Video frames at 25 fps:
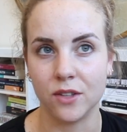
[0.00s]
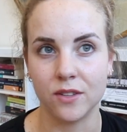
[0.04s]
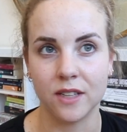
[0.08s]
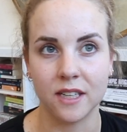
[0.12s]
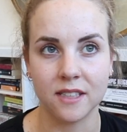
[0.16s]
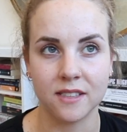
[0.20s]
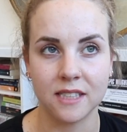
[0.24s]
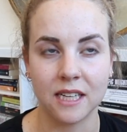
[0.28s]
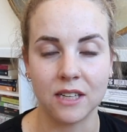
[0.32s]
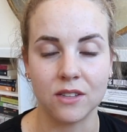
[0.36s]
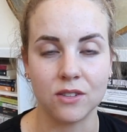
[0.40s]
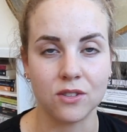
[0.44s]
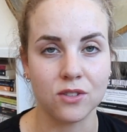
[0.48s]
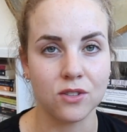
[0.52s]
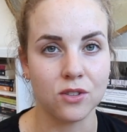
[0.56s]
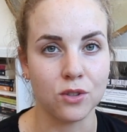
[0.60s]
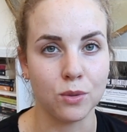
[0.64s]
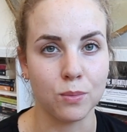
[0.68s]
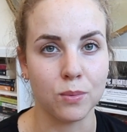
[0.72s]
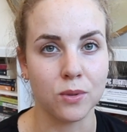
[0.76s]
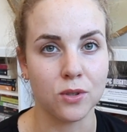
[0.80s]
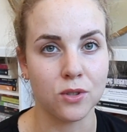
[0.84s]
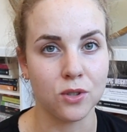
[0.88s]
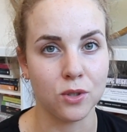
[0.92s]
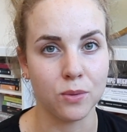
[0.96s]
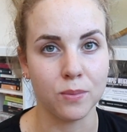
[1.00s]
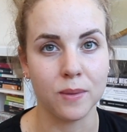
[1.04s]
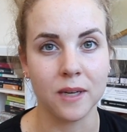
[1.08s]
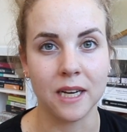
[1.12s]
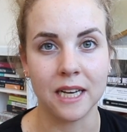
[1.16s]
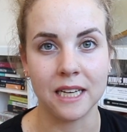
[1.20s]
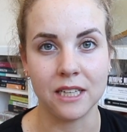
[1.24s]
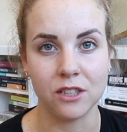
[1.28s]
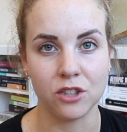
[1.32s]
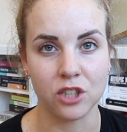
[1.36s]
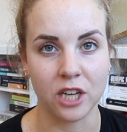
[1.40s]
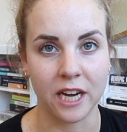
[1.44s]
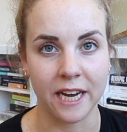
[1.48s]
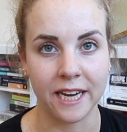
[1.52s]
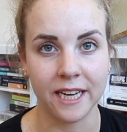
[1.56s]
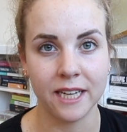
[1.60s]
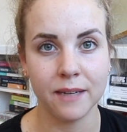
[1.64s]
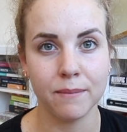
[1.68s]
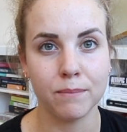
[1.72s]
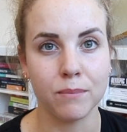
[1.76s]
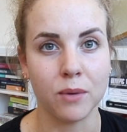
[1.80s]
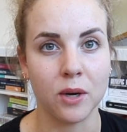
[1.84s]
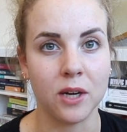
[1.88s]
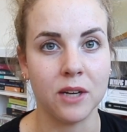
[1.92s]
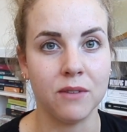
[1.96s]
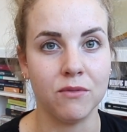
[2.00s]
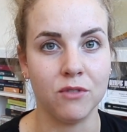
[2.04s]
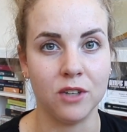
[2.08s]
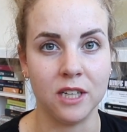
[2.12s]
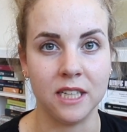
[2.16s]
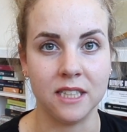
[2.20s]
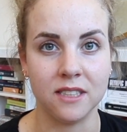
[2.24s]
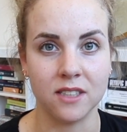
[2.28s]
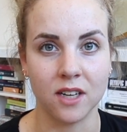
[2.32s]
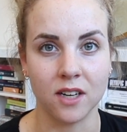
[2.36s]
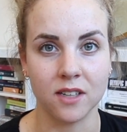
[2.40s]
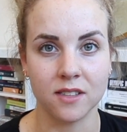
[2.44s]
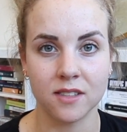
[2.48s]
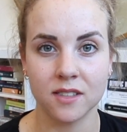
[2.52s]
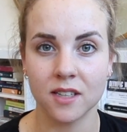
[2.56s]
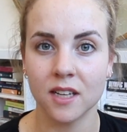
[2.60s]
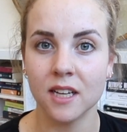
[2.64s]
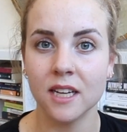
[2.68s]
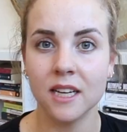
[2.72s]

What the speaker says: that sounds super cliche, but it really does.